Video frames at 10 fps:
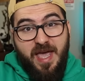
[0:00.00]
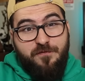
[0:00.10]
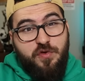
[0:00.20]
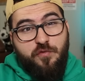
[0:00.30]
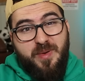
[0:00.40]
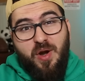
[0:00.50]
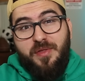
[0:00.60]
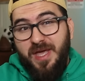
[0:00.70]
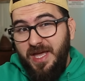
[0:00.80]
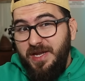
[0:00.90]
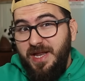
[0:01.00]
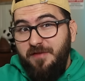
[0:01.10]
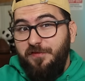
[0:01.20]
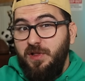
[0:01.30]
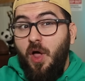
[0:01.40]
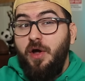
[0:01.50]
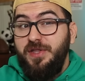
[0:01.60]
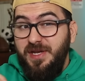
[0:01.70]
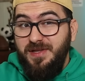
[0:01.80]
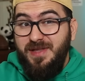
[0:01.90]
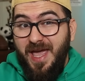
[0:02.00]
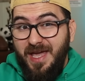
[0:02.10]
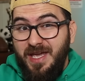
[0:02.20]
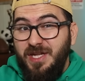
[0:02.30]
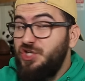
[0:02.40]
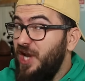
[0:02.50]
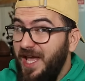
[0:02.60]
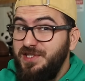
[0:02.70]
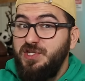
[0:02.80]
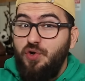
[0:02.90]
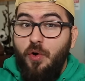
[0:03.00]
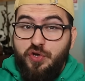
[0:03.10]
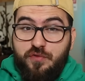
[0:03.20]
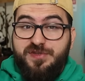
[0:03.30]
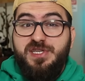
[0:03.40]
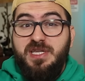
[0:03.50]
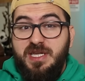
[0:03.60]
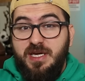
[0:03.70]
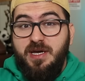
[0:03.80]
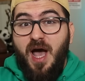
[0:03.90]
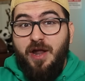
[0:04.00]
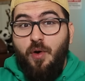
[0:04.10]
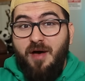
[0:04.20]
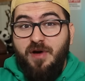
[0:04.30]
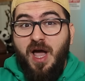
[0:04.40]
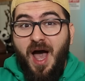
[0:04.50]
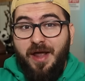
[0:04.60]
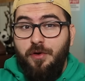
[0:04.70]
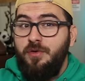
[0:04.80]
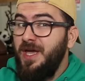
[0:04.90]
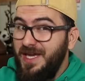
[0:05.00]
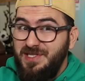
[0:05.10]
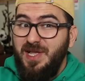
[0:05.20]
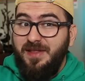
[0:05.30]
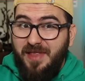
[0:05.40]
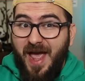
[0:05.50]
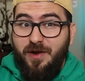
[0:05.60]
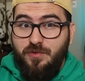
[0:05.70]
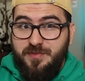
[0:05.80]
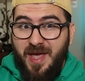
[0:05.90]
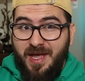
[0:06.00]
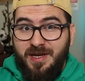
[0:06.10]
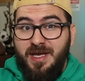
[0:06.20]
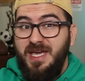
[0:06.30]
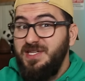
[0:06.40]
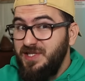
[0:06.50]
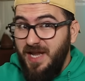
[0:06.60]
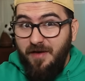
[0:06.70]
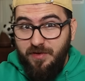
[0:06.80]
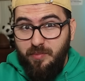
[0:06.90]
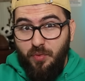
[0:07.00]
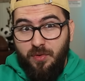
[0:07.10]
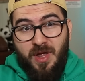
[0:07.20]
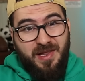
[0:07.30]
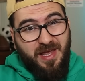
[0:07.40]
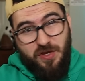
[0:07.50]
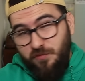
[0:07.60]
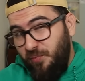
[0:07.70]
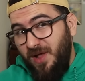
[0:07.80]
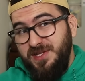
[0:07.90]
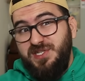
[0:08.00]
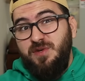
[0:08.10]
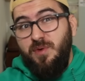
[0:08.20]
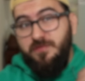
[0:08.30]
if you've been on the internet for longer than a day, chances are you've seen Nikocado Avocado. He's like Thanos, man. He's inevitable. Like you've probably seen one